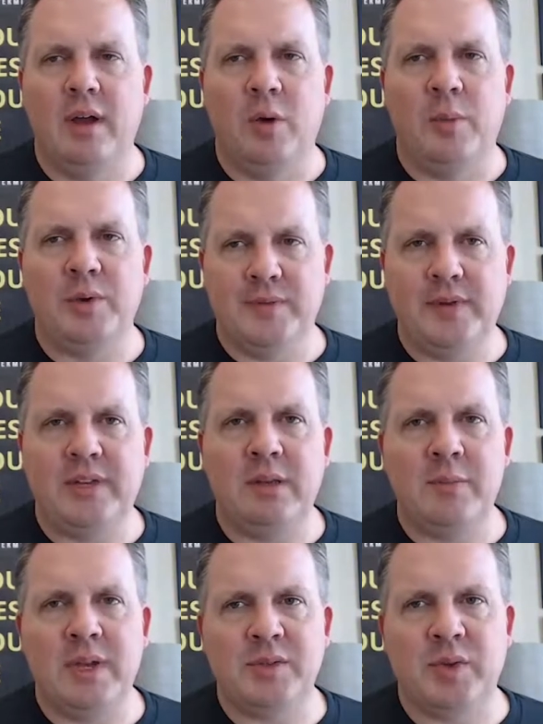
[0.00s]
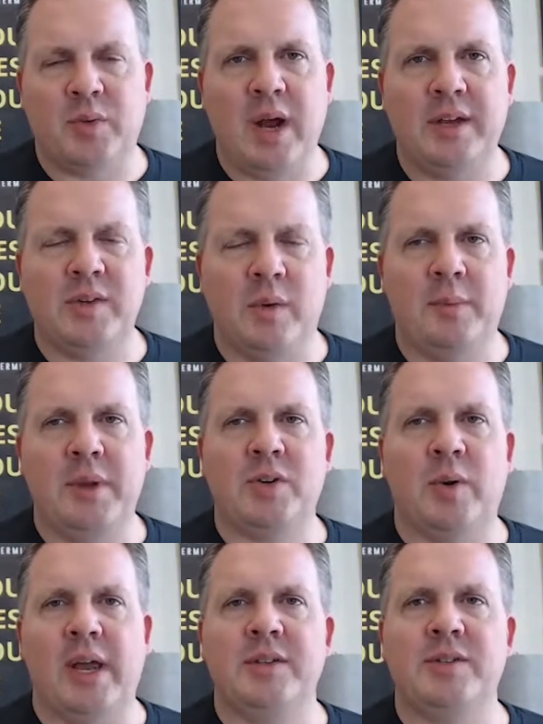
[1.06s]
almost 15 minutes with Rotty, so I want to make
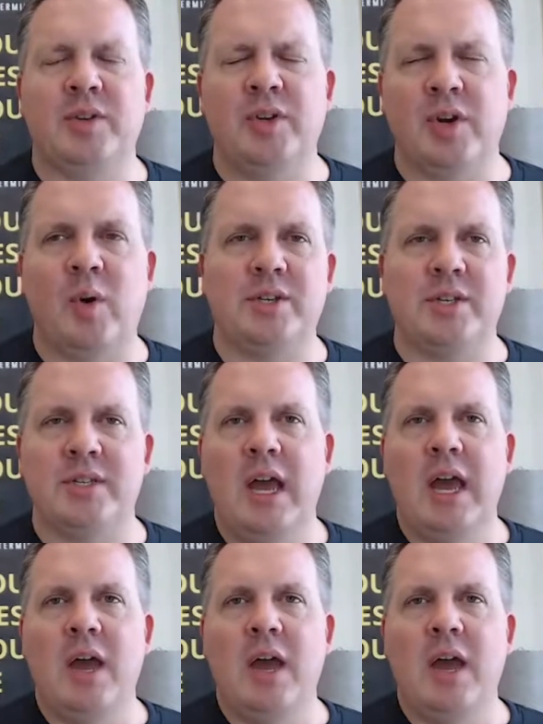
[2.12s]
sure we're answering your questions.